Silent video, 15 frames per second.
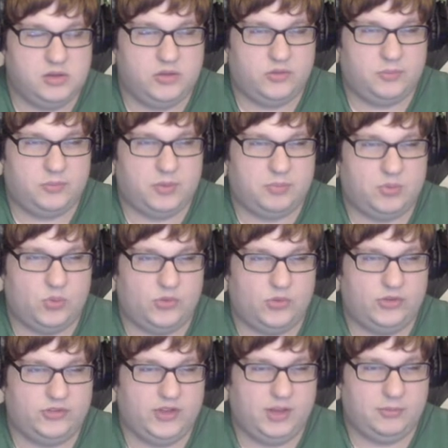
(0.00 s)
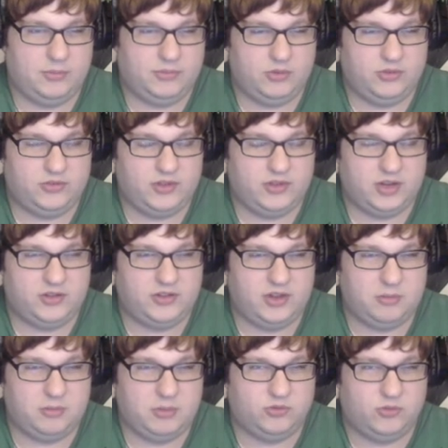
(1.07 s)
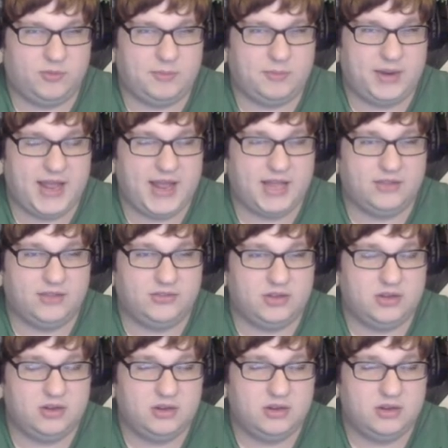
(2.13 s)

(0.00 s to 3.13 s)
It's part poison type, so it's not going to take much from my acid